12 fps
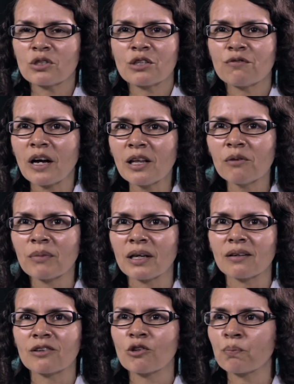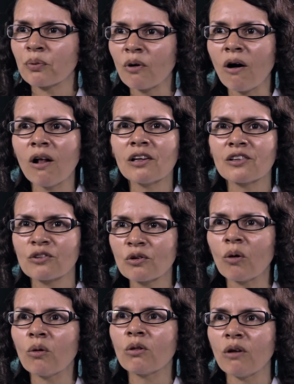development. Sprawl is
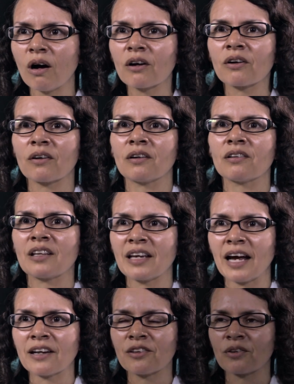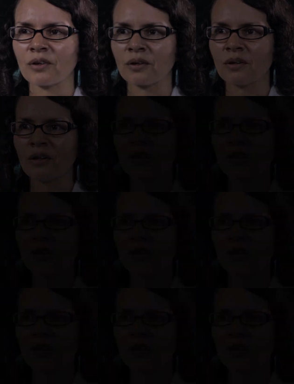no longer the answer.